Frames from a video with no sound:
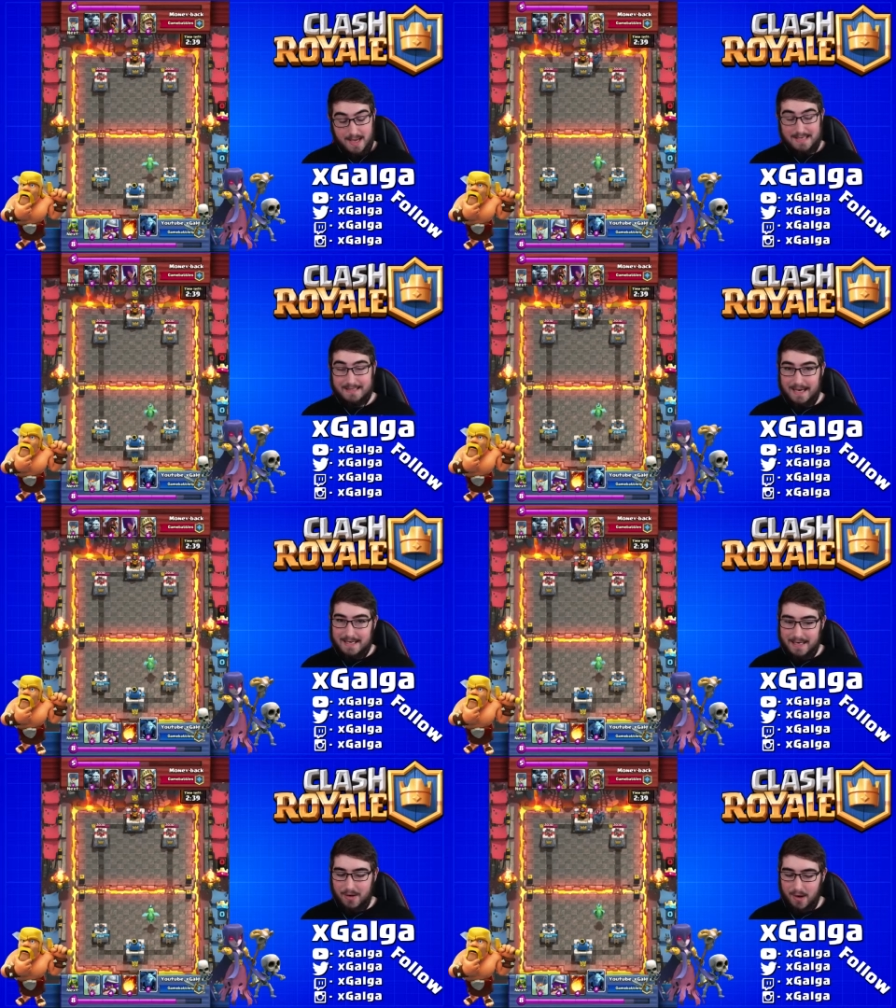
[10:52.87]
He said
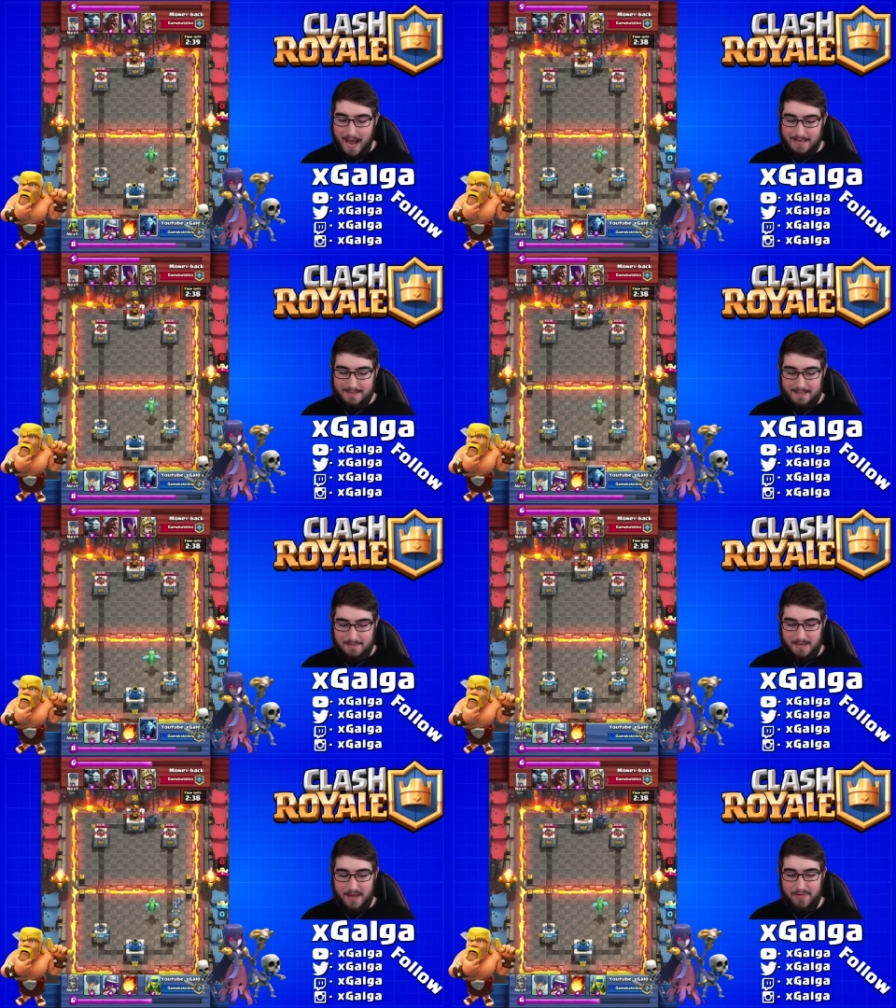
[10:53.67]
he did it on
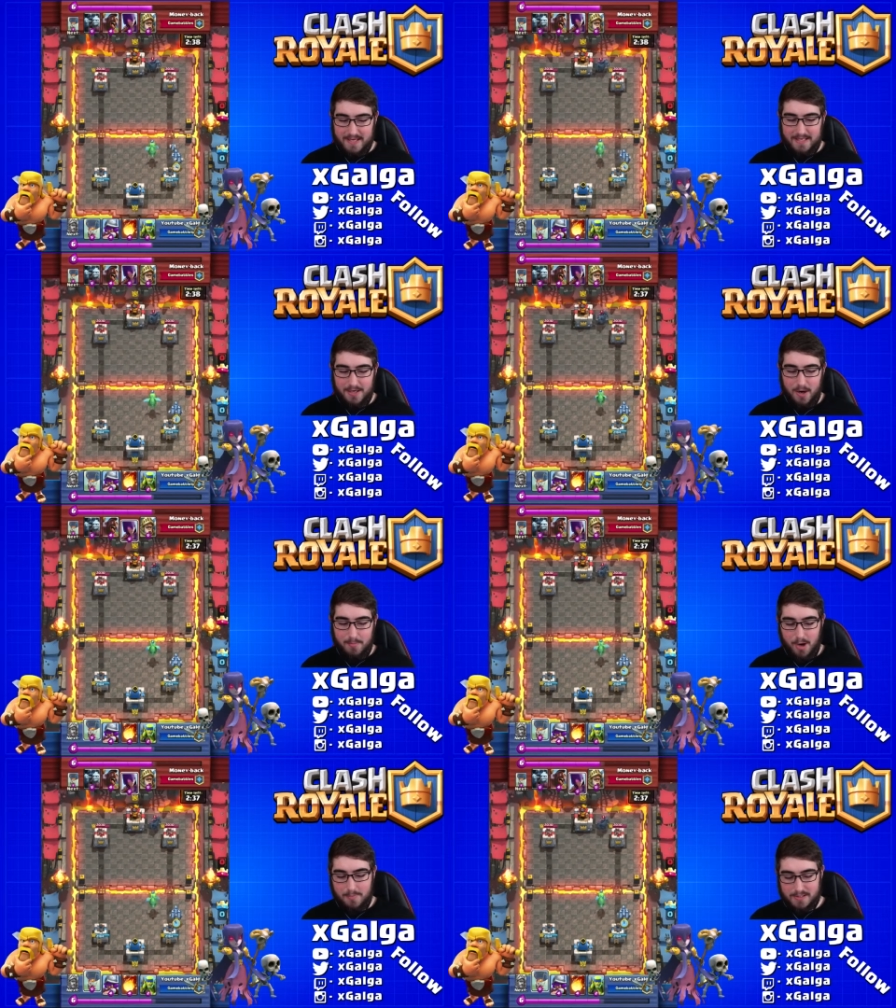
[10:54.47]
accident, but I think he did it
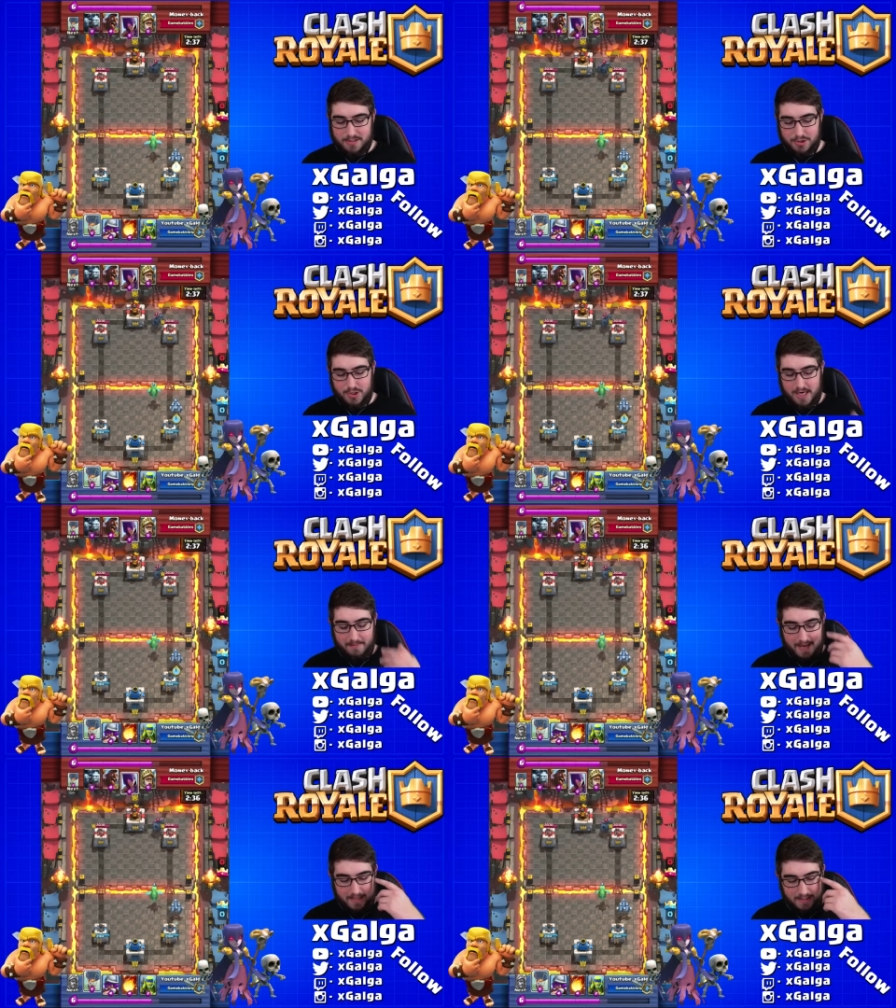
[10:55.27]
on purpose and just tried
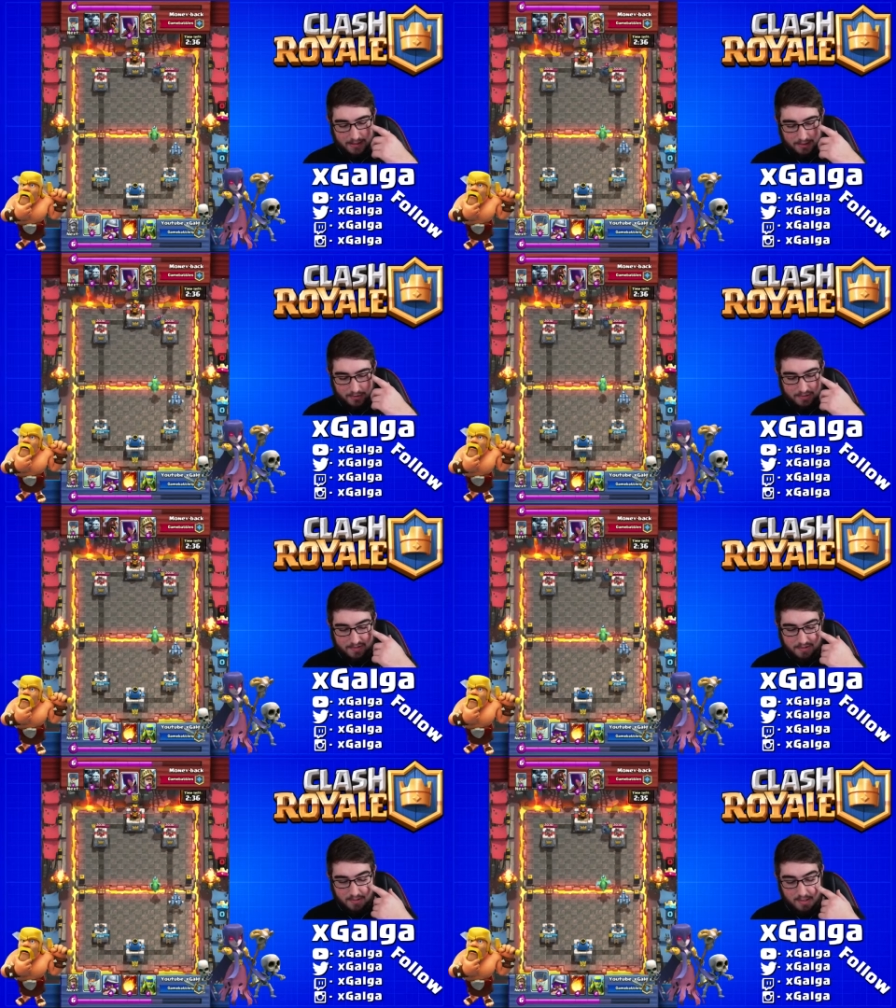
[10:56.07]
to make an
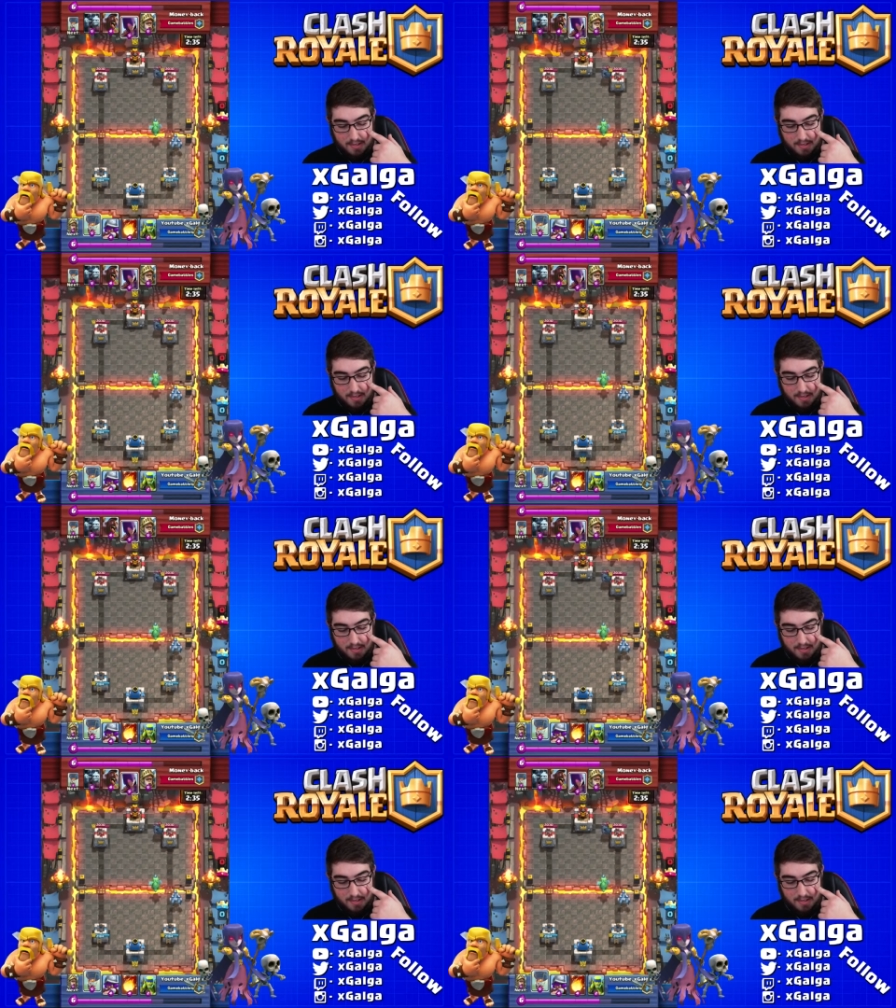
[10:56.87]
excuse.